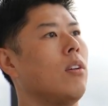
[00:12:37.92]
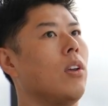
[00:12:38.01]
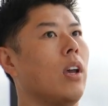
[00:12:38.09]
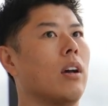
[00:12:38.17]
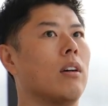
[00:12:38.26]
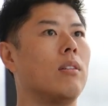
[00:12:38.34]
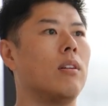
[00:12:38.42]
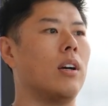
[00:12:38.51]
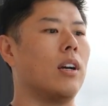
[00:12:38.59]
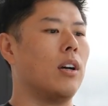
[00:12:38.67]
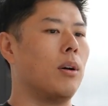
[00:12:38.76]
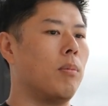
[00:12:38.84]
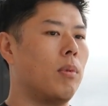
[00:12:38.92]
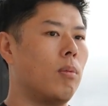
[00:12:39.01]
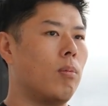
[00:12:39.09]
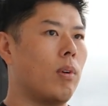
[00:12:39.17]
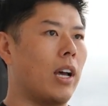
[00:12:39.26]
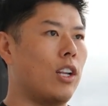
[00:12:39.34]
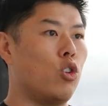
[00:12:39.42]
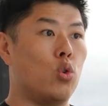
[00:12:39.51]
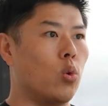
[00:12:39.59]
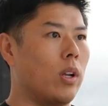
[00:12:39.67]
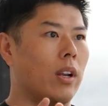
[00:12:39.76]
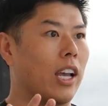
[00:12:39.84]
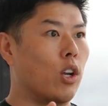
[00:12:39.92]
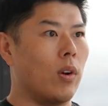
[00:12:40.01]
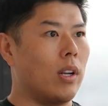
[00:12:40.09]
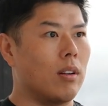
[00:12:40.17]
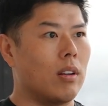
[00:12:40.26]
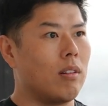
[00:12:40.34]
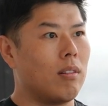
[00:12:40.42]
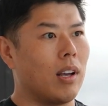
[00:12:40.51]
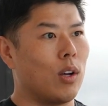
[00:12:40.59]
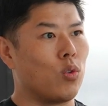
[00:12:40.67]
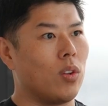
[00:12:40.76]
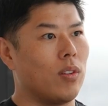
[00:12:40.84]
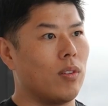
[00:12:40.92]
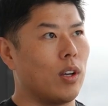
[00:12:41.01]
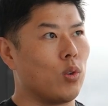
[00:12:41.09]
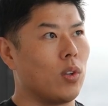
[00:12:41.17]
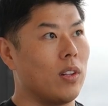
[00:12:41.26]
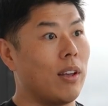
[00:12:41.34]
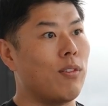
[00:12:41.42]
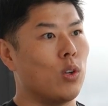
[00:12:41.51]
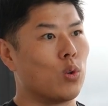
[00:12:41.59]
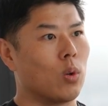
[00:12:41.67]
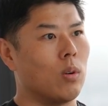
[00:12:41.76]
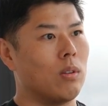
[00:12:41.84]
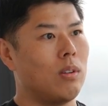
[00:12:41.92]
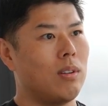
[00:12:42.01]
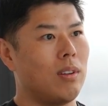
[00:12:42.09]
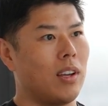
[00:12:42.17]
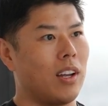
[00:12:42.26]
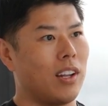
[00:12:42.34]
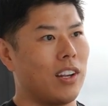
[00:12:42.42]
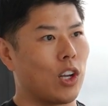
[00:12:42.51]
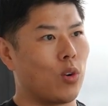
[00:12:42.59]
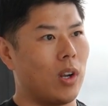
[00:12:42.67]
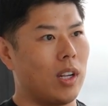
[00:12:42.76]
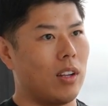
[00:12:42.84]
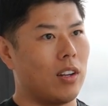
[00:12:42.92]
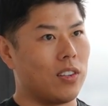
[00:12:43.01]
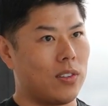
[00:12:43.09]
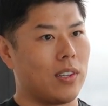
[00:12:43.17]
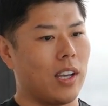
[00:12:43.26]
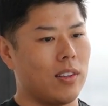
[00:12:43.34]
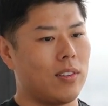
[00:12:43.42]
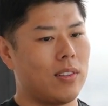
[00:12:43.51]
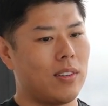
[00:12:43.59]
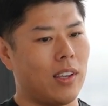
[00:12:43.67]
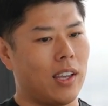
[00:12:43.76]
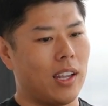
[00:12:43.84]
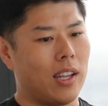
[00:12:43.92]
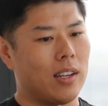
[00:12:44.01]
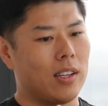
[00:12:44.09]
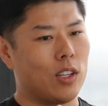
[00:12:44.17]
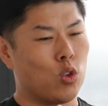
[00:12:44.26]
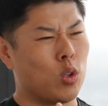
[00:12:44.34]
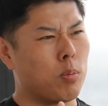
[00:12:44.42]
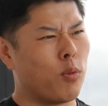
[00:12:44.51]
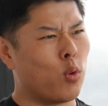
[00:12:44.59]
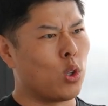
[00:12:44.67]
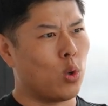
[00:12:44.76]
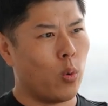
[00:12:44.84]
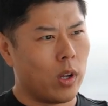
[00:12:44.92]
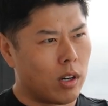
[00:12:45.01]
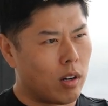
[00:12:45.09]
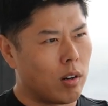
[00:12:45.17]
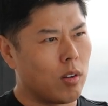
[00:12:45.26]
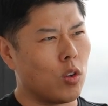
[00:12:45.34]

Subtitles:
Yeah, I didn't join it. I created it. I was 11 years old, and I created a site. And this was before Twitter.